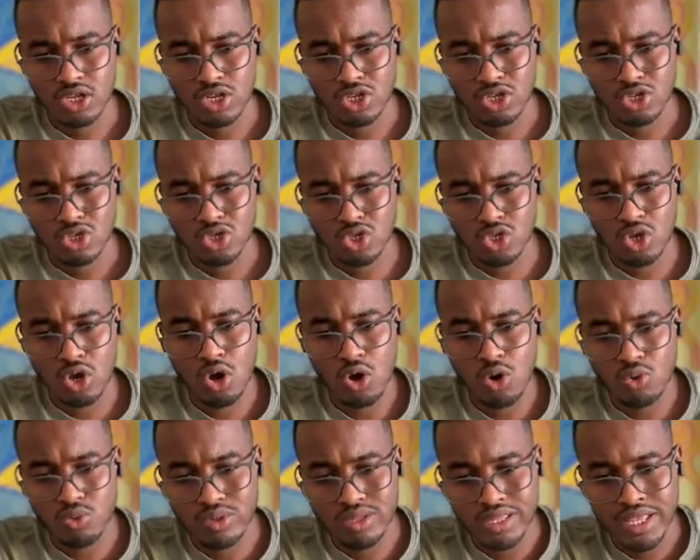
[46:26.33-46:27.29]

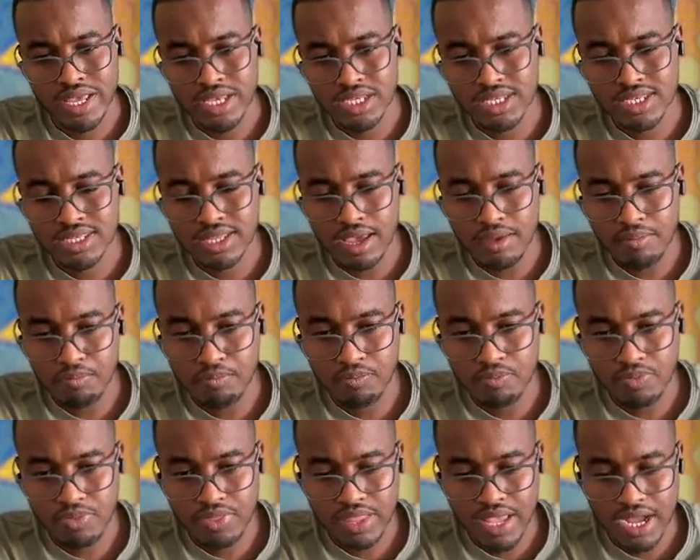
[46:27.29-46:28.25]
So the
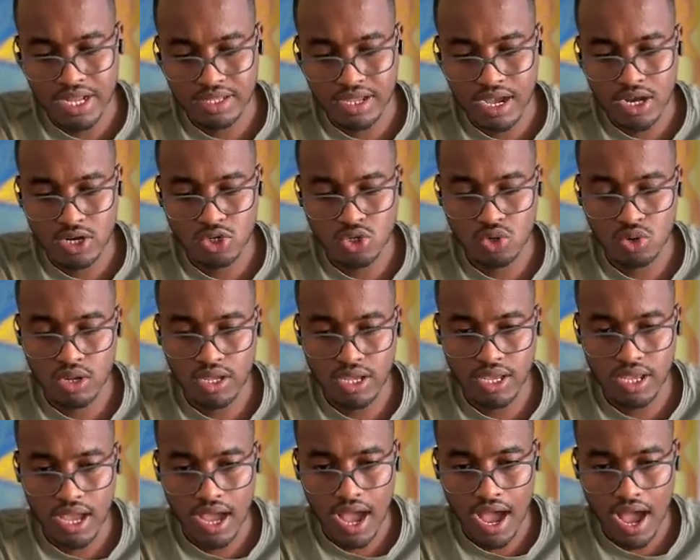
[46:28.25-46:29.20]
step that
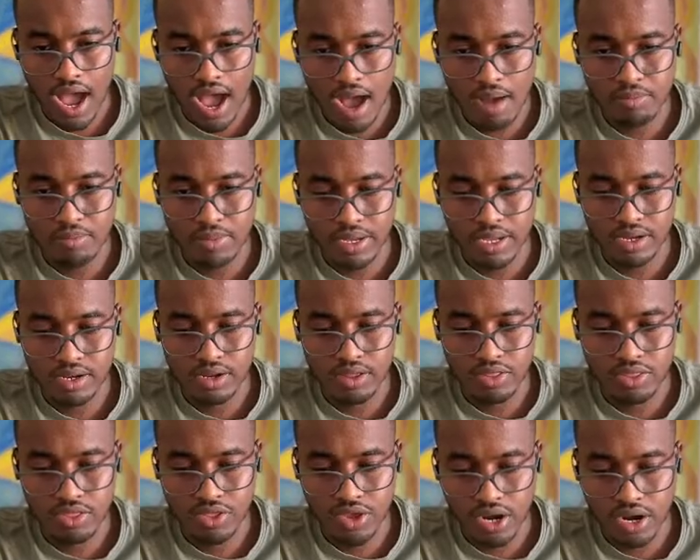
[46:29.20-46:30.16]
actually happened
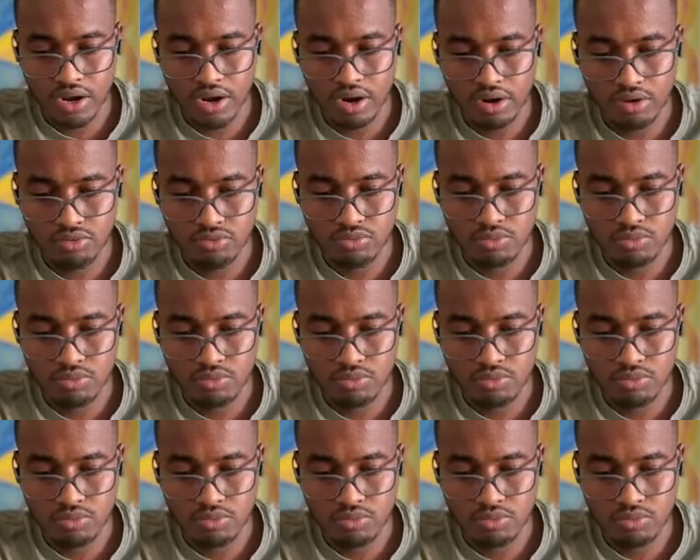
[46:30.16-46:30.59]
there,